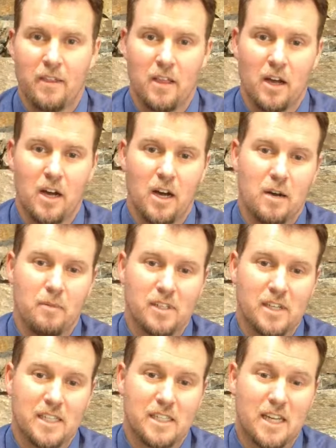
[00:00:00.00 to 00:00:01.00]
As
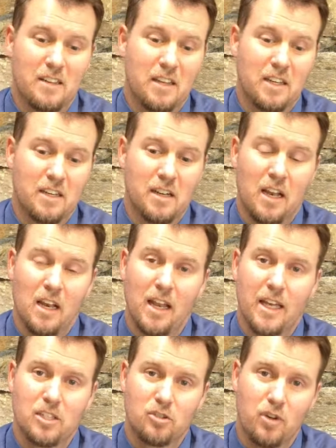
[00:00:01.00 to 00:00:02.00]
I said, they did
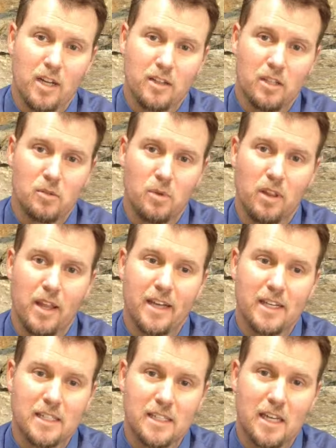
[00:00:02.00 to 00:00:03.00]
leg strengths with leg
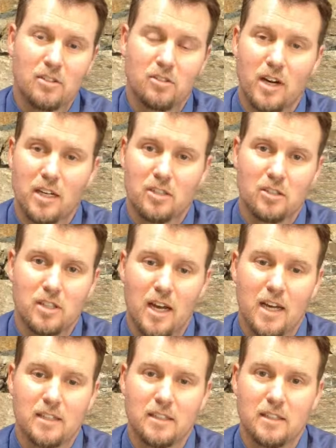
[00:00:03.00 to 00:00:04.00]
extensor
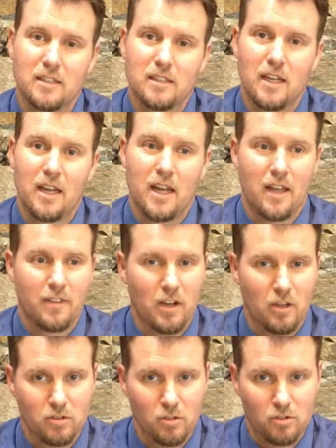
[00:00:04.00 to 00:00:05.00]
exercises, and they
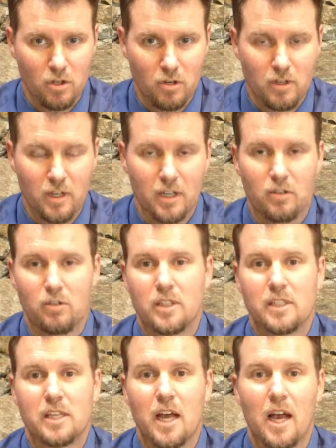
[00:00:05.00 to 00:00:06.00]
also showed
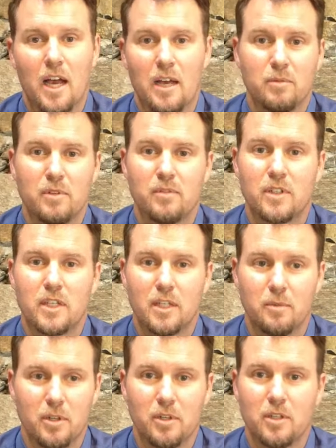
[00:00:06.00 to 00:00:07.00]
increased time to
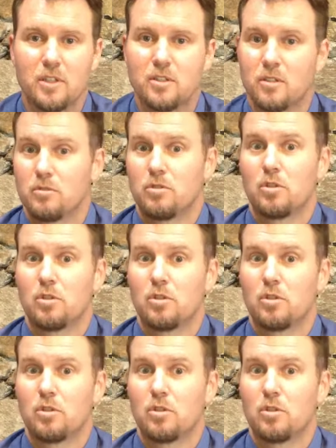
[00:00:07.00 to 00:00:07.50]
fatigability, so you